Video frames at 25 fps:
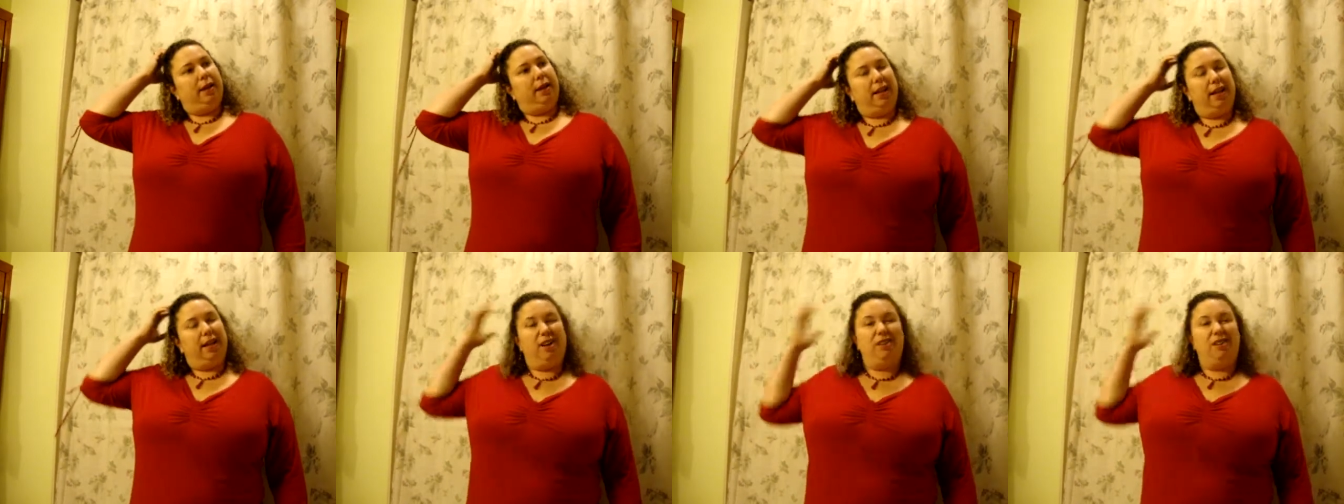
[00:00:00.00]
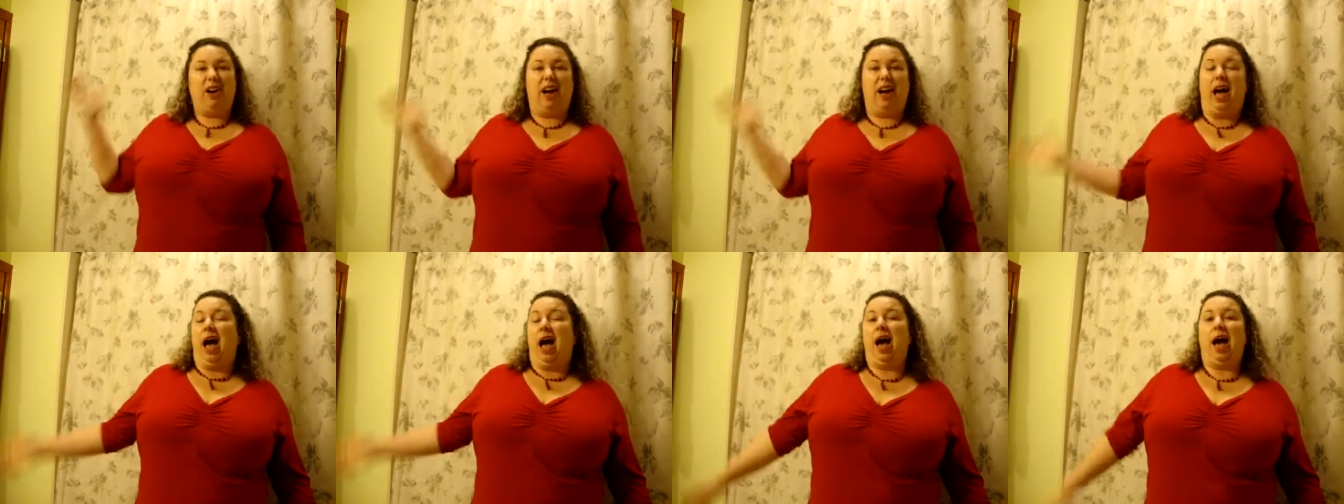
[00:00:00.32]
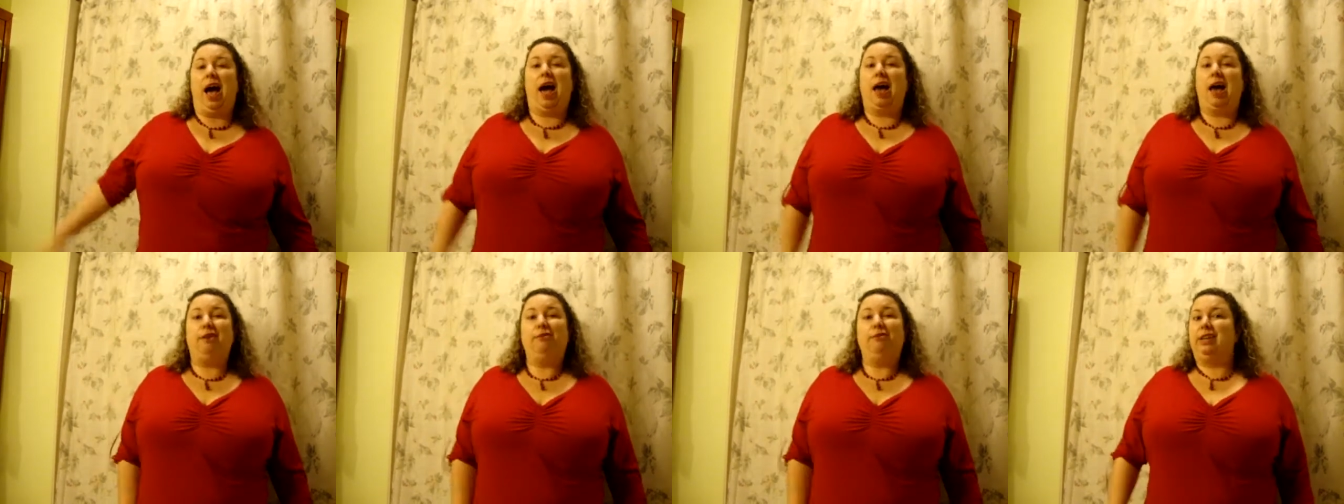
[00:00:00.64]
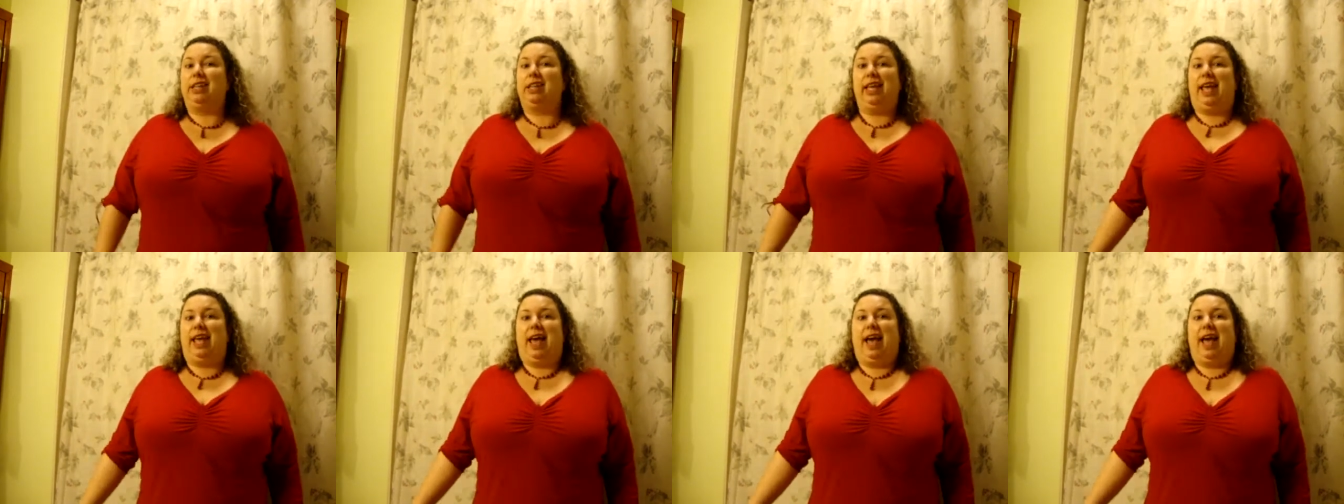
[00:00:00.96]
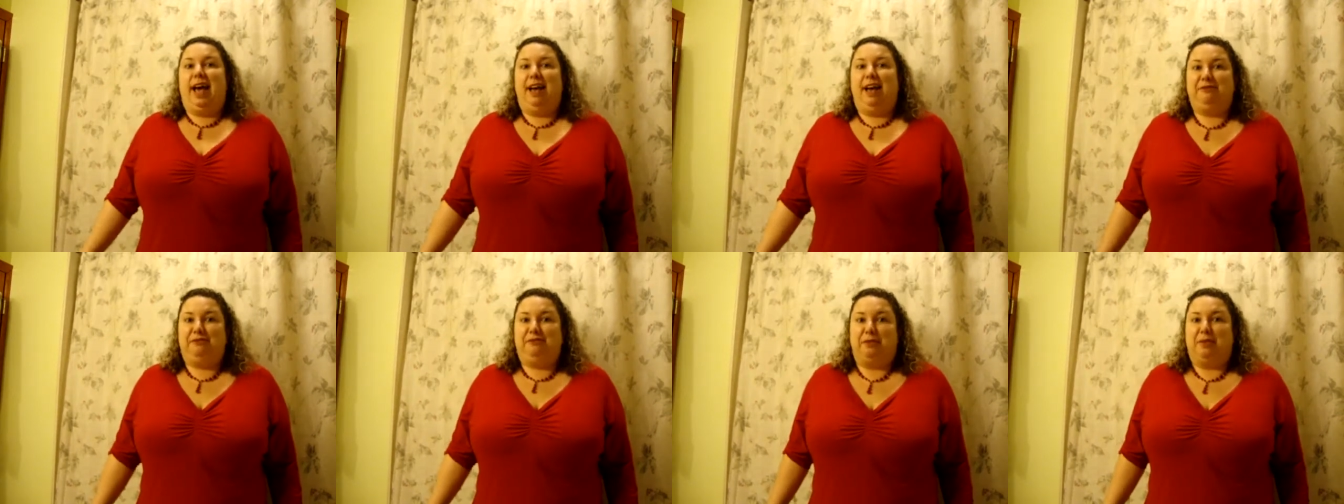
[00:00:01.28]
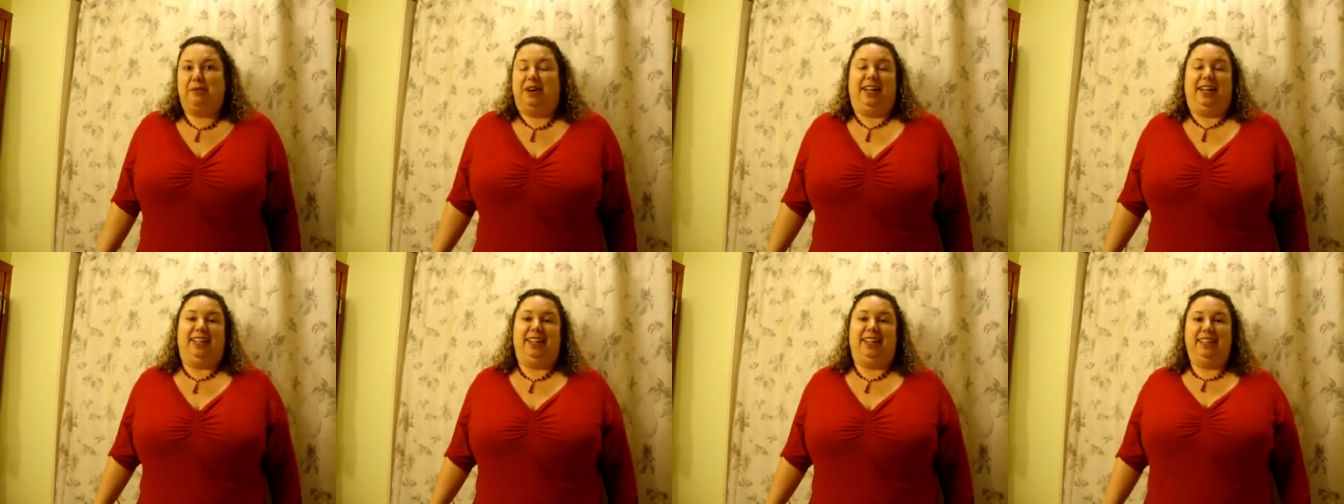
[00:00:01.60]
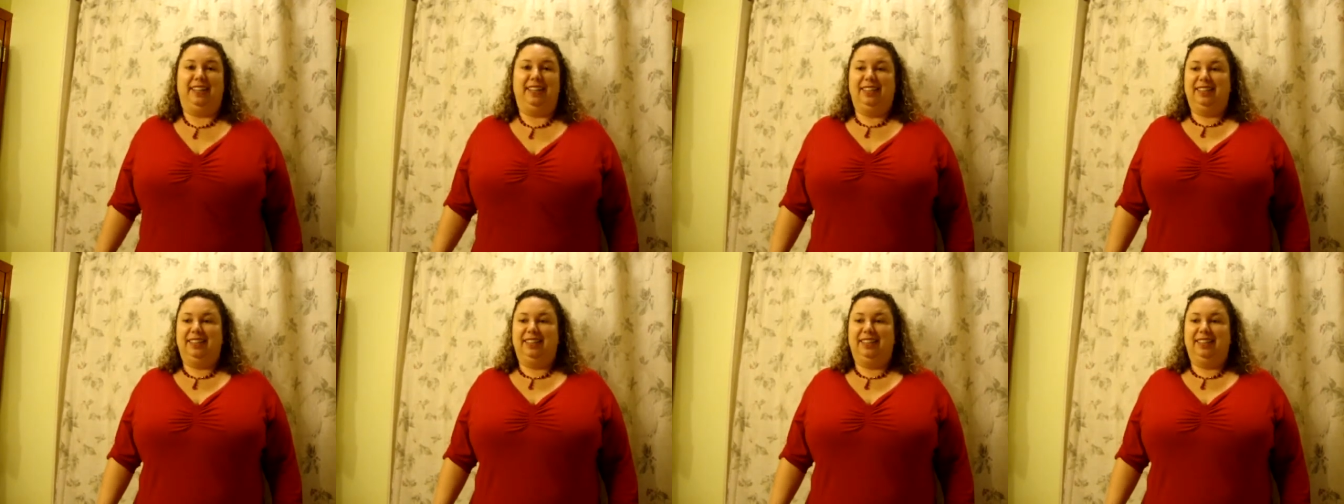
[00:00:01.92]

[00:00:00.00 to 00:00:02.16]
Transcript: You know, I don't really have one.